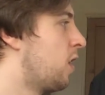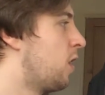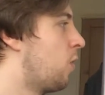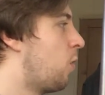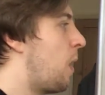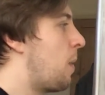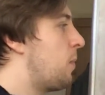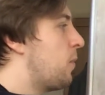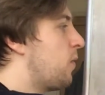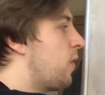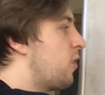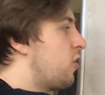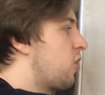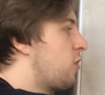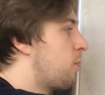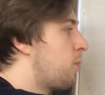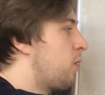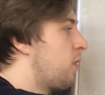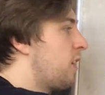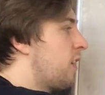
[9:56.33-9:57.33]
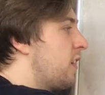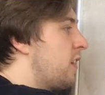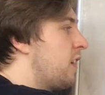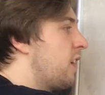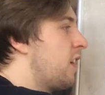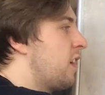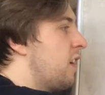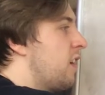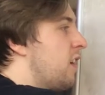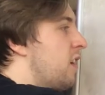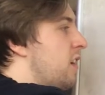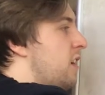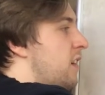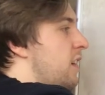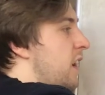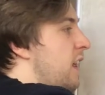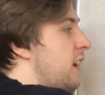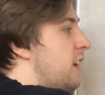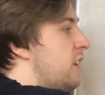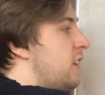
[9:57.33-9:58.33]
What happens if I just put in
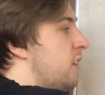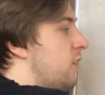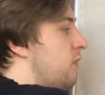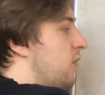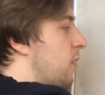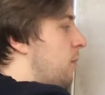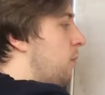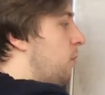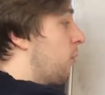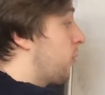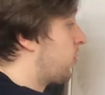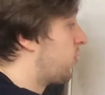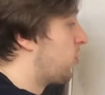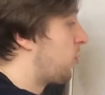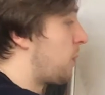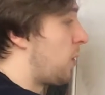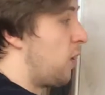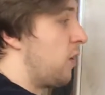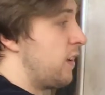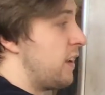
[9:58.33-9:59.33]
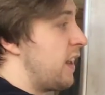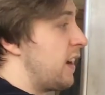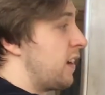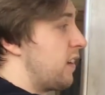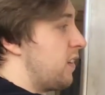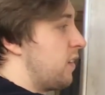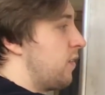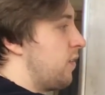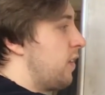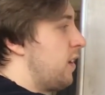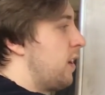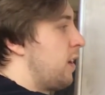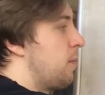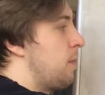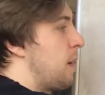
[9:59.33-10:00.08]
negative symbols, because we've got a negative here,